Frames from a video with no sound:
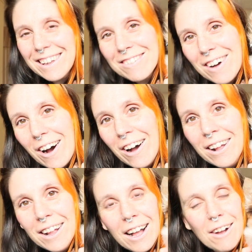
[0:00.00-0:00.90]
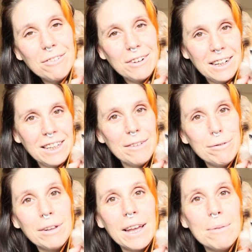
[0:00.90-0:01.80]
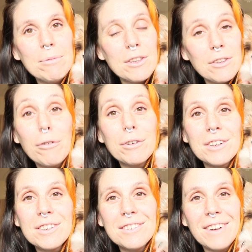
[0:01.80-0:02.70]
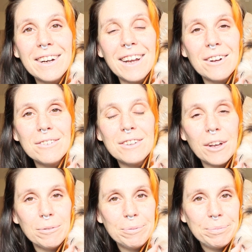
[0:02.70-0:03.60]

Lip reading: I've got a really inflamed esophagus right now, so